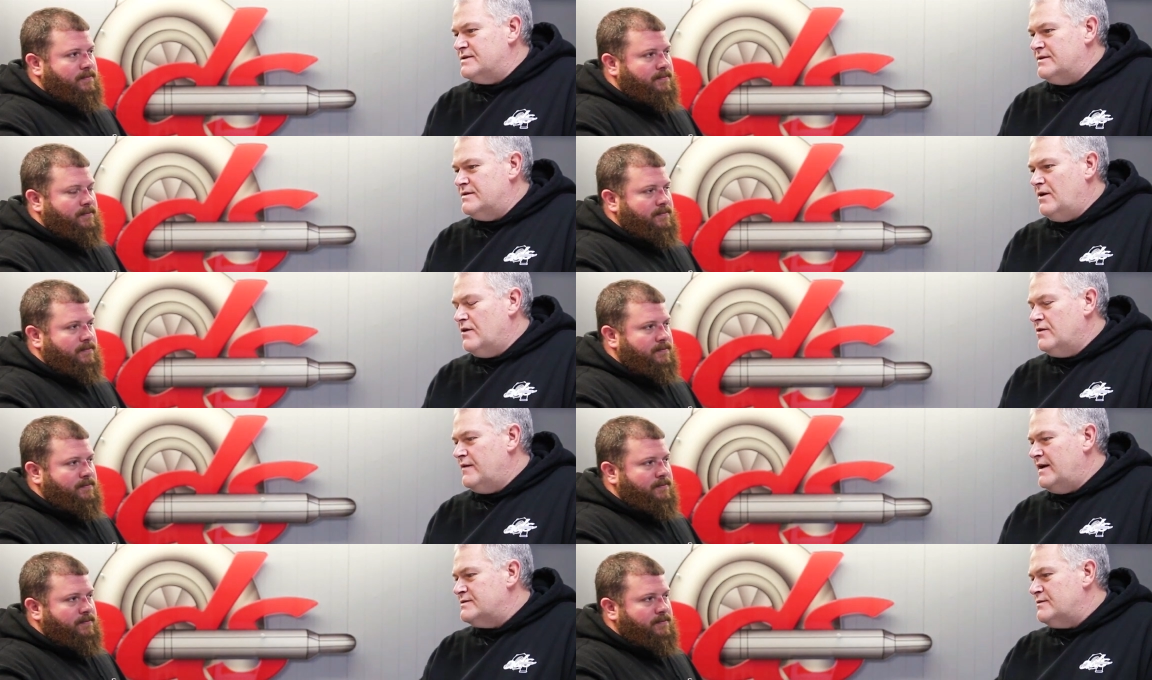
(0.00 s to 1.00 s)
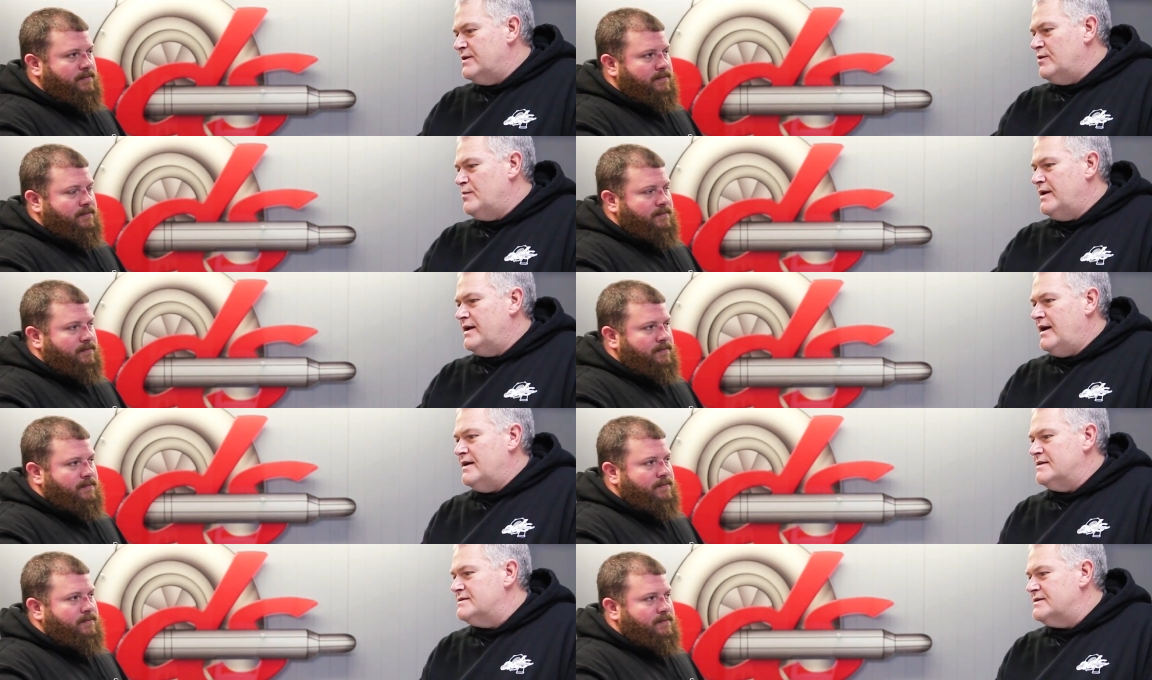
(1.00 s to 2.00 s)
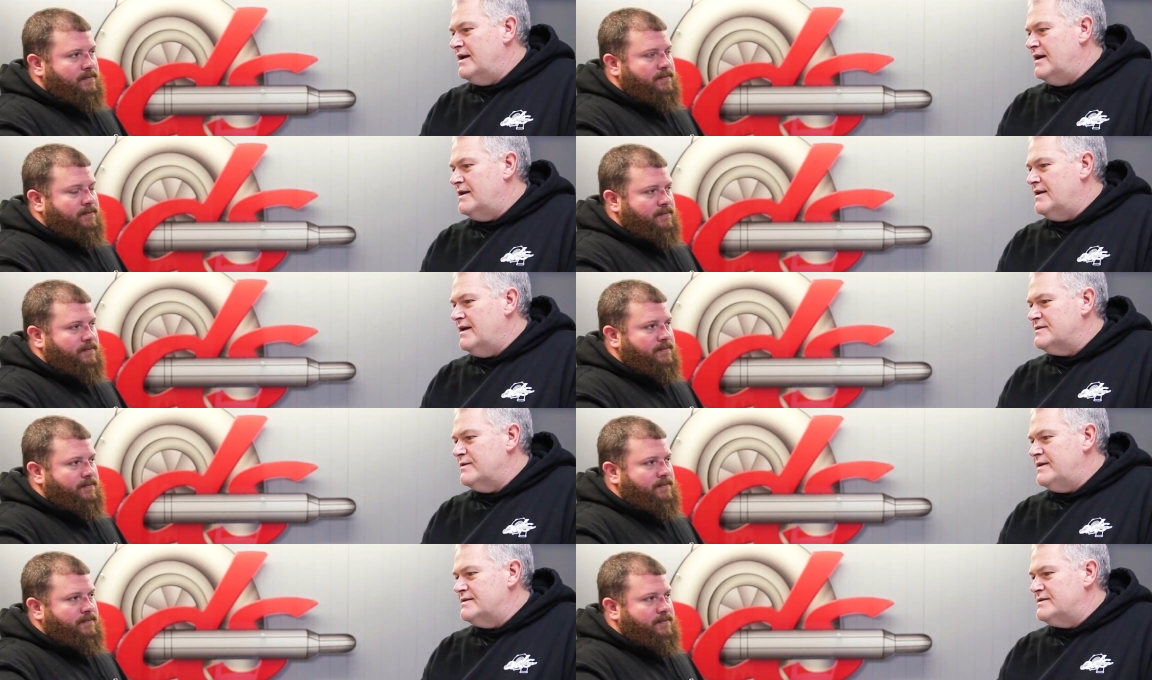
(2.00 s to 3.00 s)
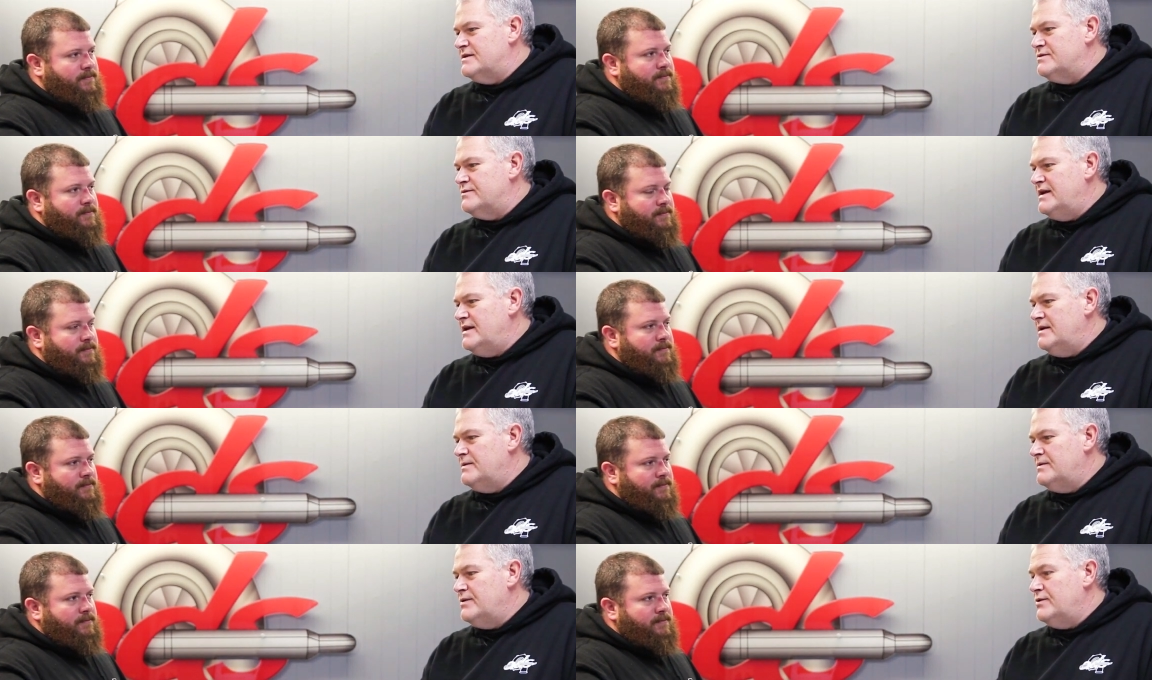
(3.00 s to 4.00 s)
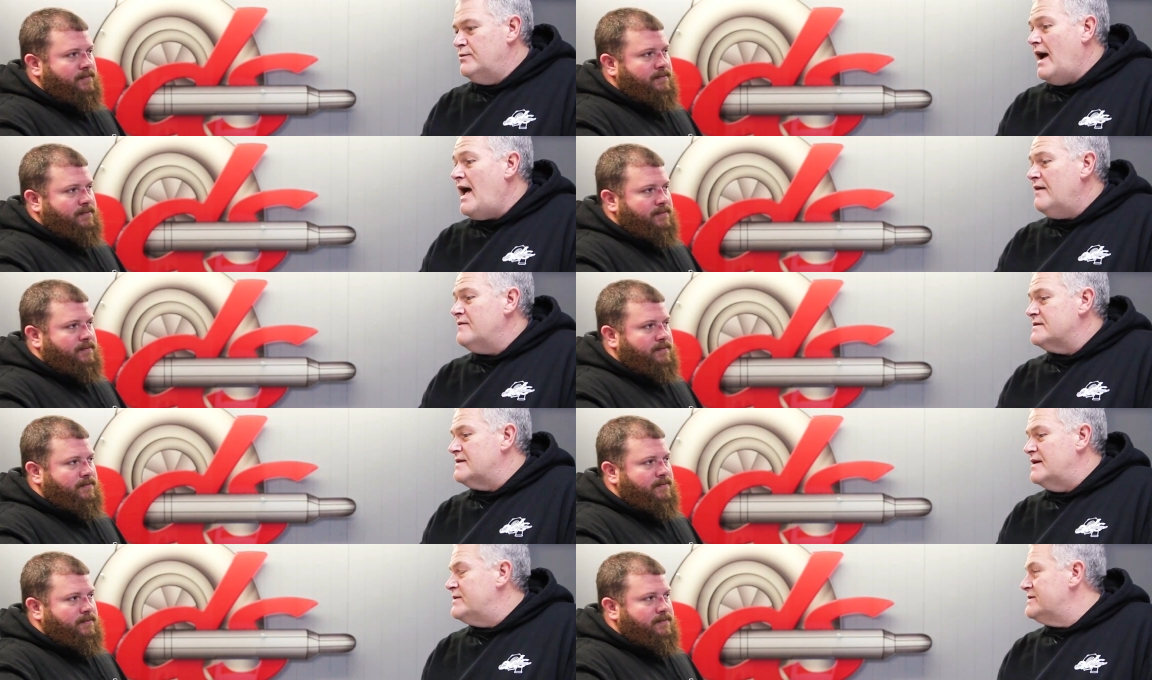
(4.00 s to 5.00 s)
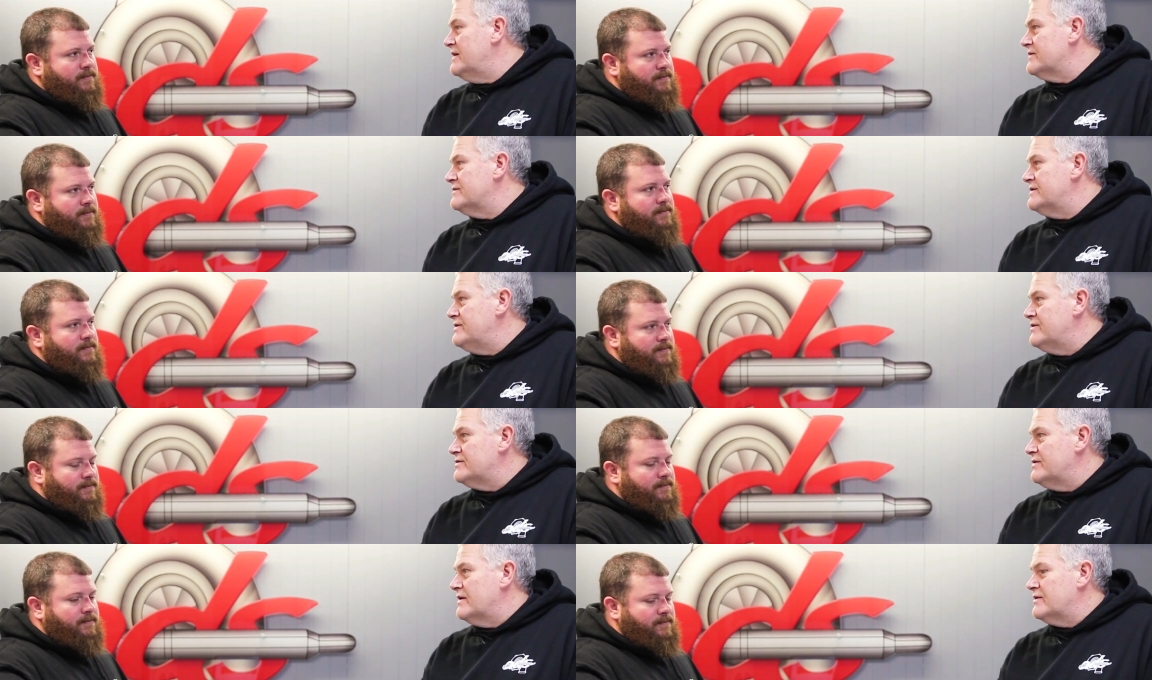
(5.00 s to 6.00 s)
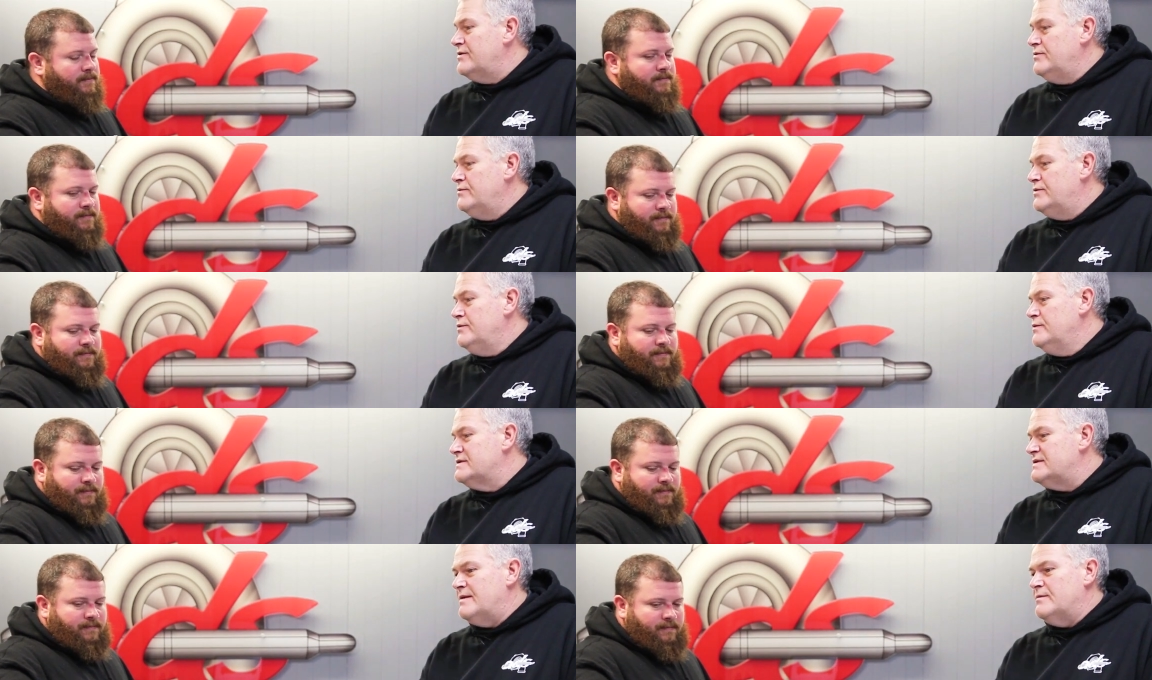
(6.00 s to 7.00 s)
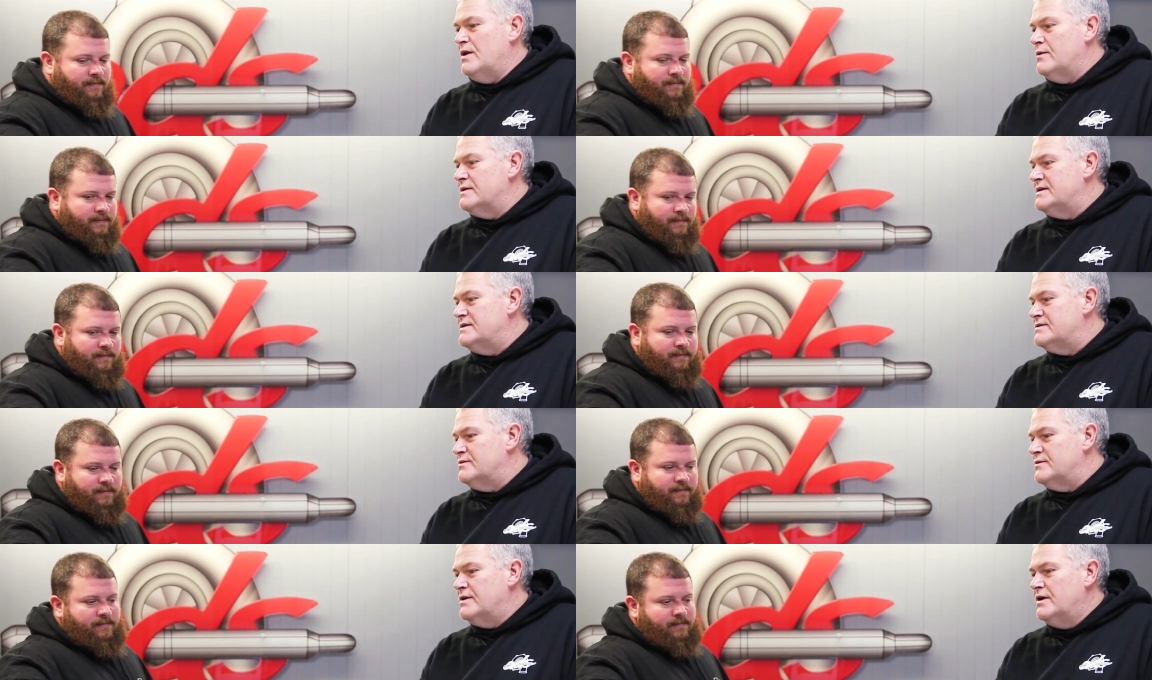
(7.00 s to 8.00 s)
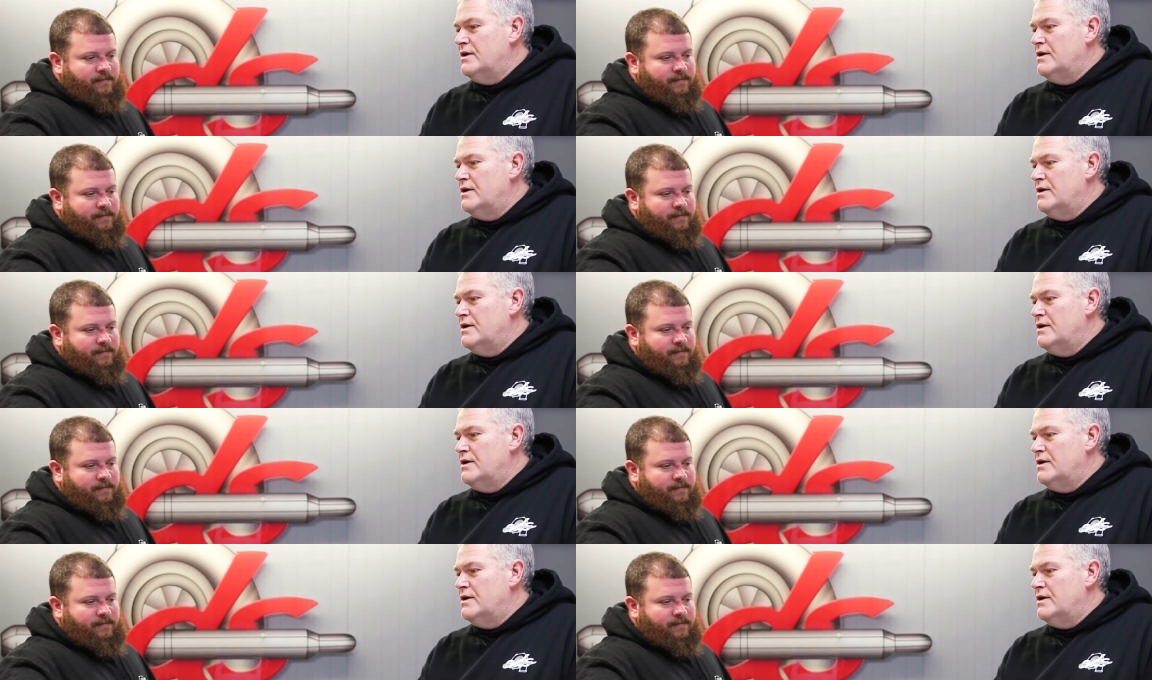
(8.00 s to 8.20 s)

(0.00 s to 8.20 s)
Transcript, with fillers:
Speaker 1: And although that's what your buddy has and that's what he says you need, do you have the same injectors in your truck? Do you do the same load as he's doing?